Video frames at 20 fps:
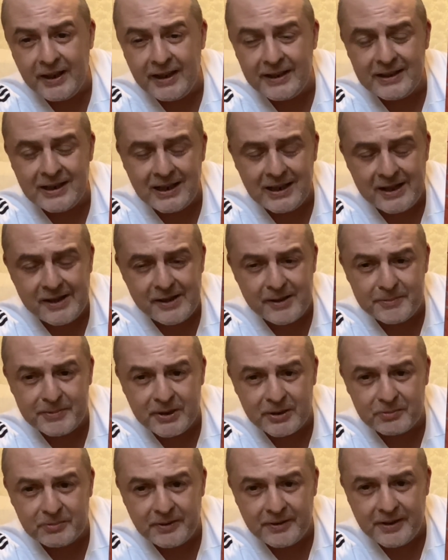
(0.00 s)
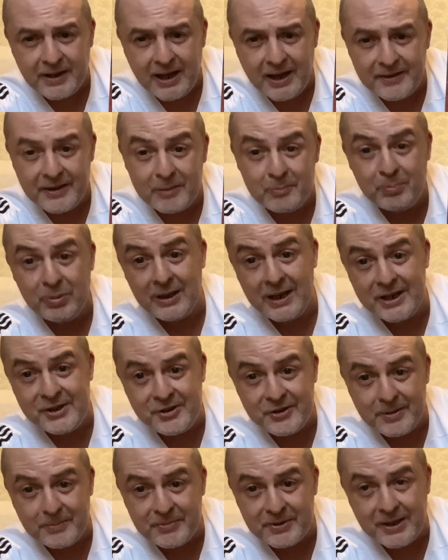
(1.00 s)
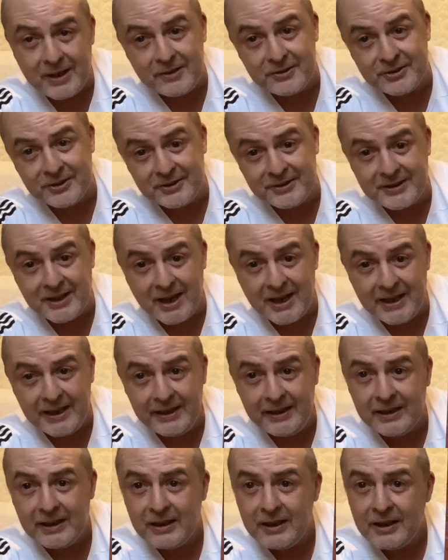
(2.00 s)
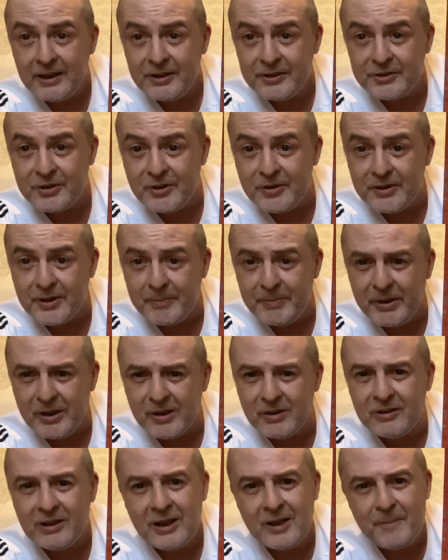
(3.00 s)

and ally themselves with that and then pledge themselves on dying to them, you know,